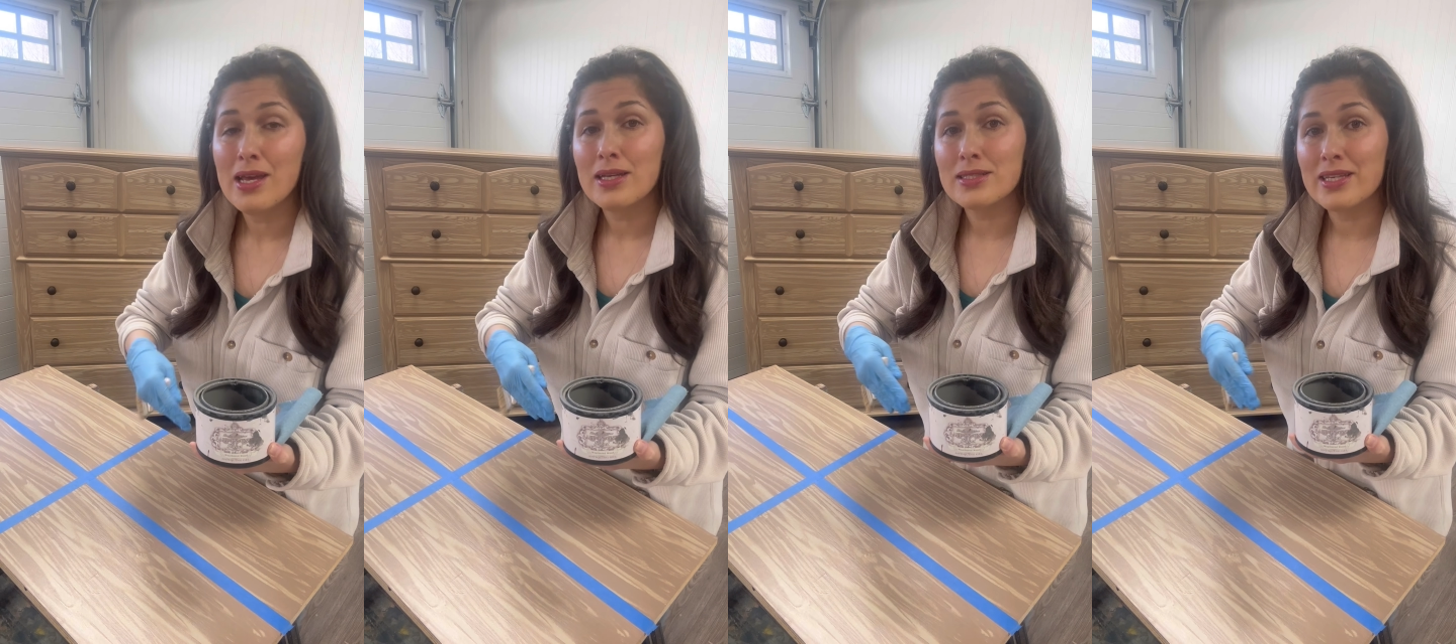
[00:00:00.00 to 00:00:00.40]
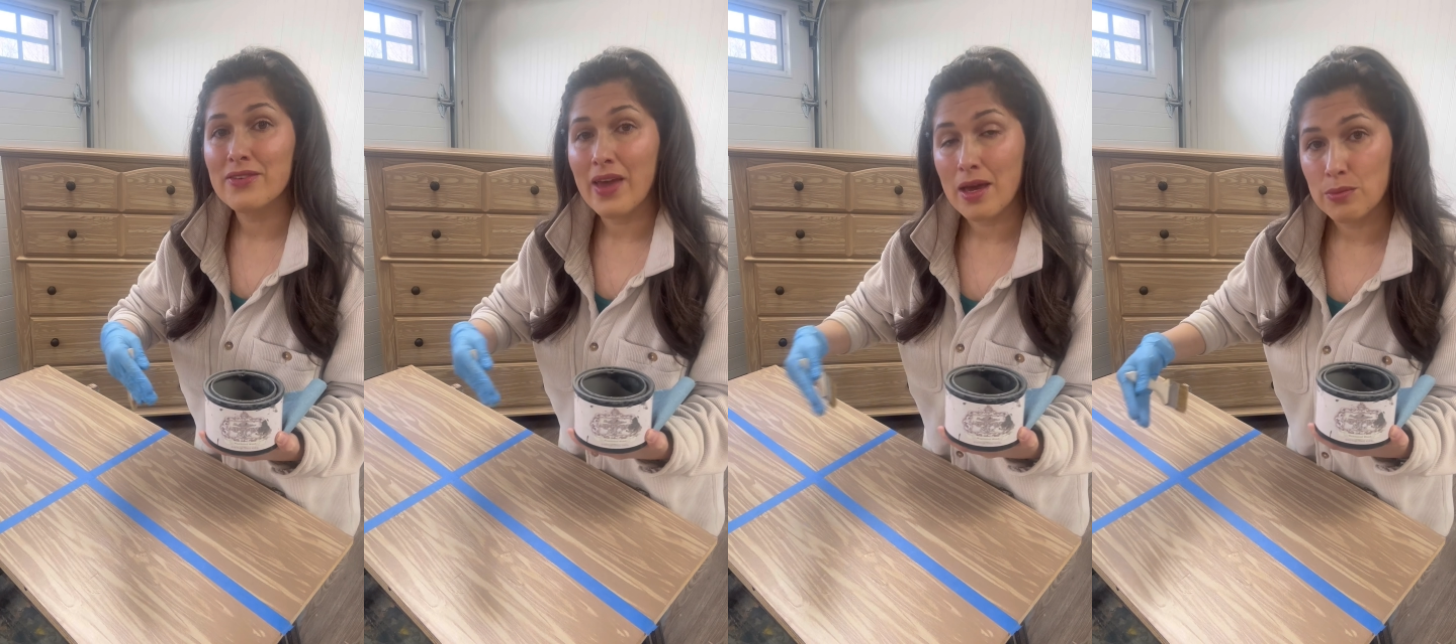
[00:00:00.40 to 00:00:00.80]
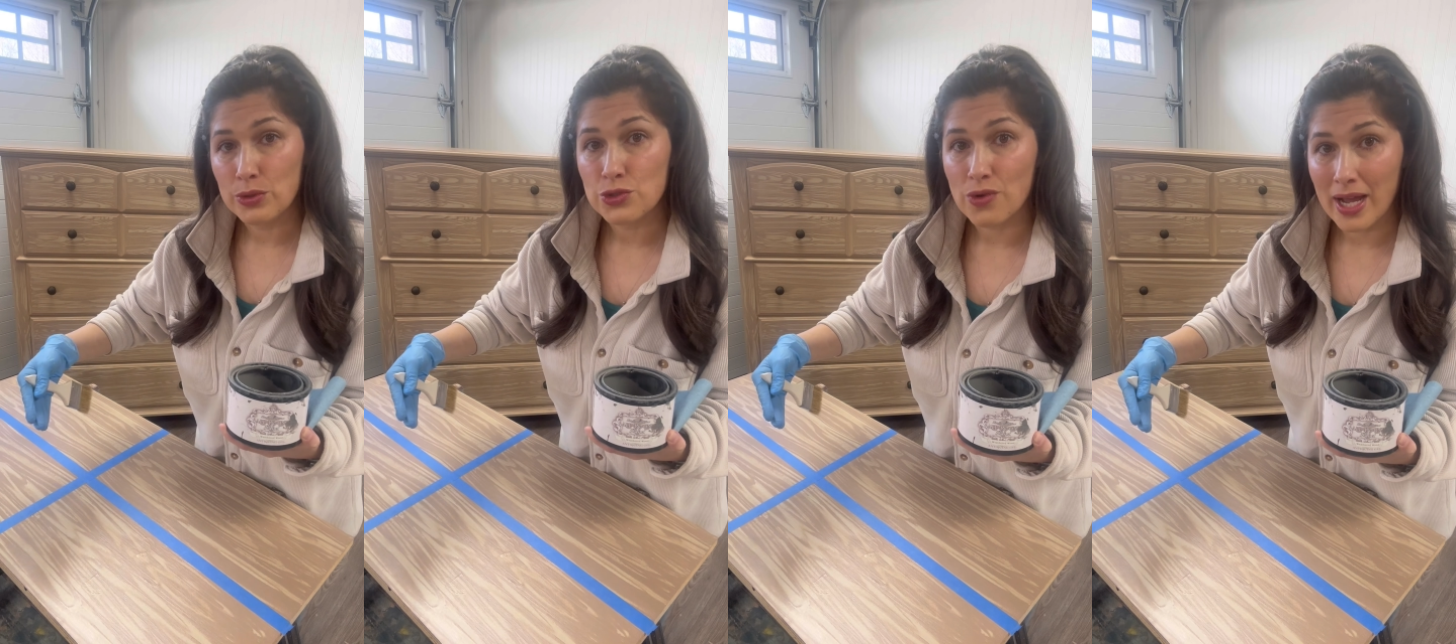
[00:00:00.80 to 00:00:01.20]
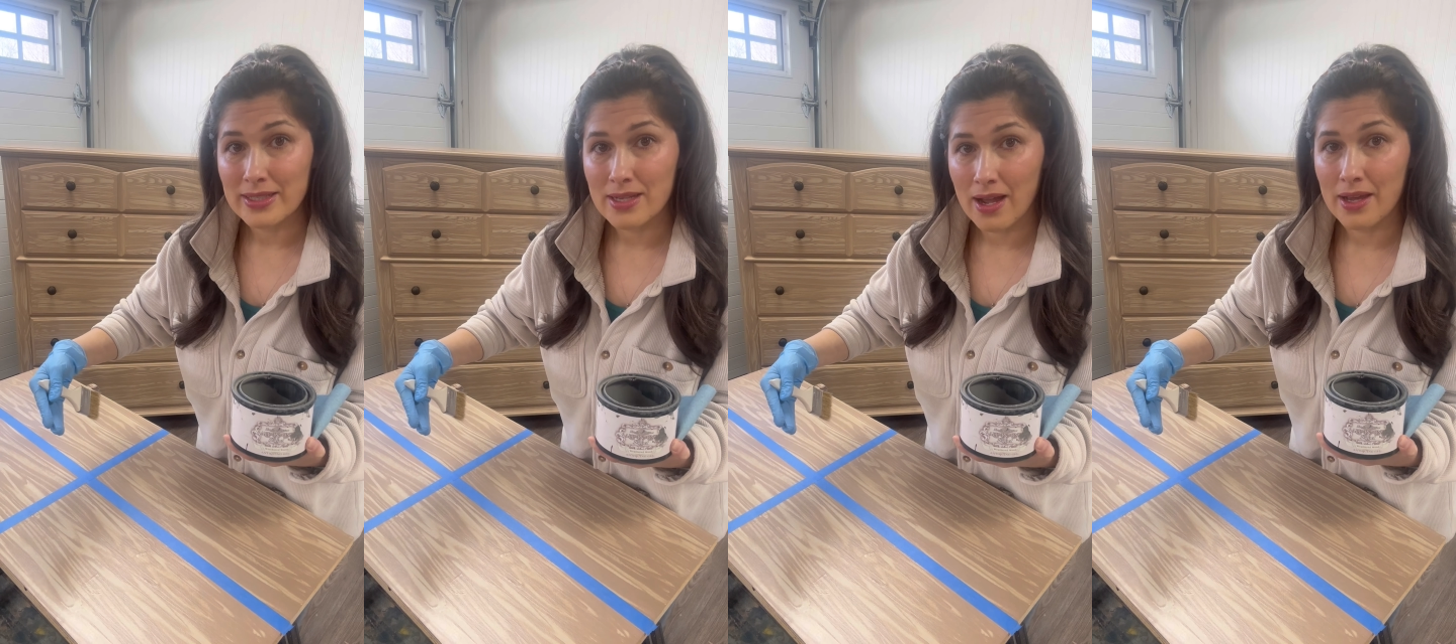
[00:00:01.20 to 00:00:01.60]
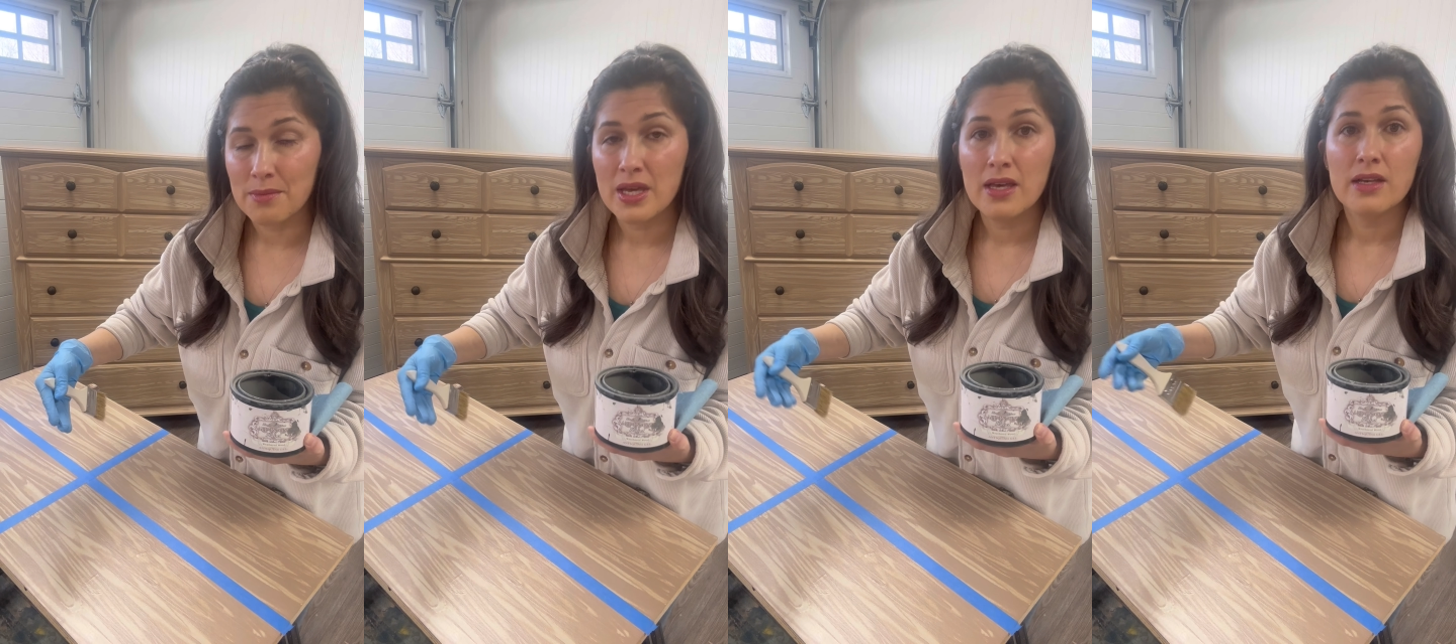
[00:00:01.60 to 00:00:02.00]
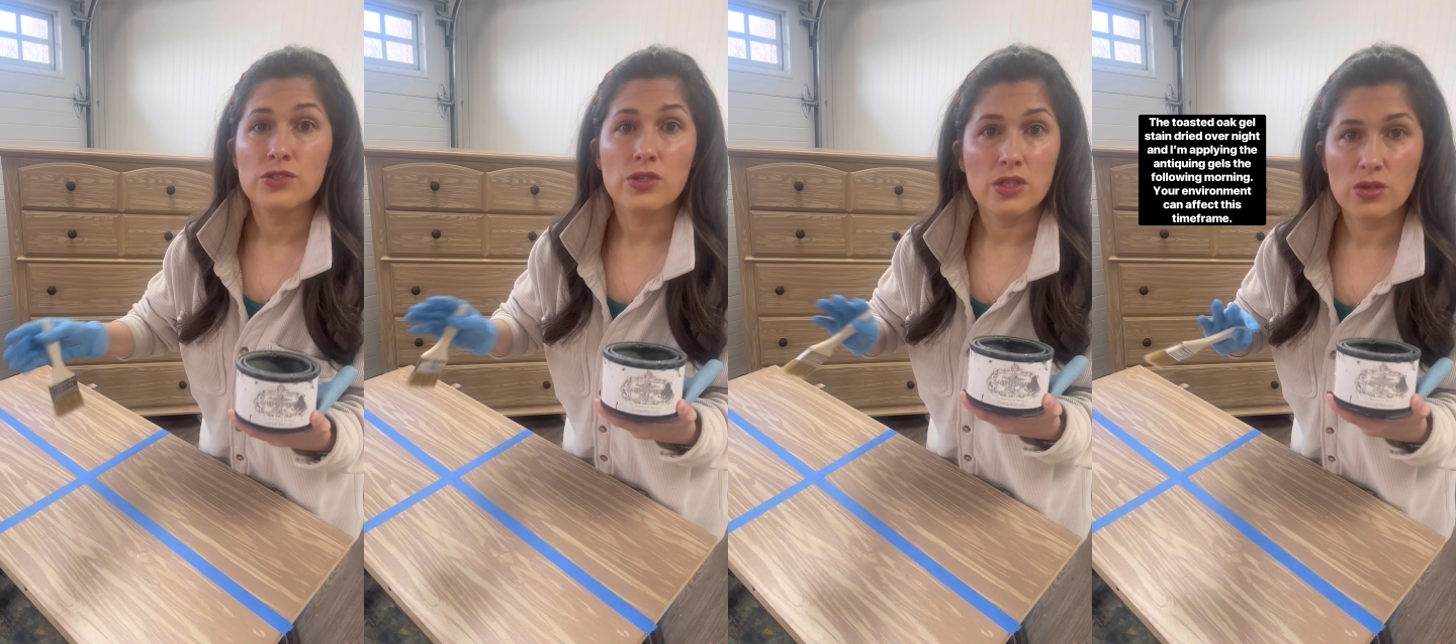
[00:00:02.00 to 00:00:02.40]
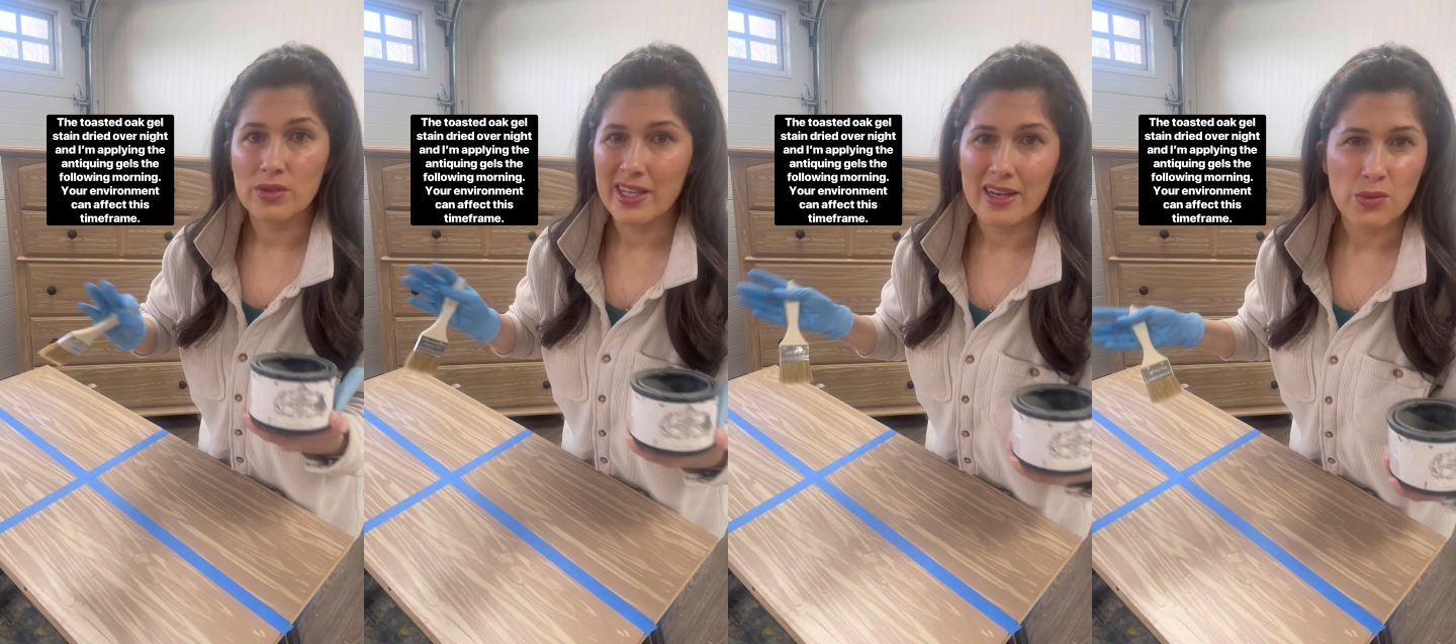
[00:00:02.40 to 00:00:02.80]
is give ample dry time so that you don't get any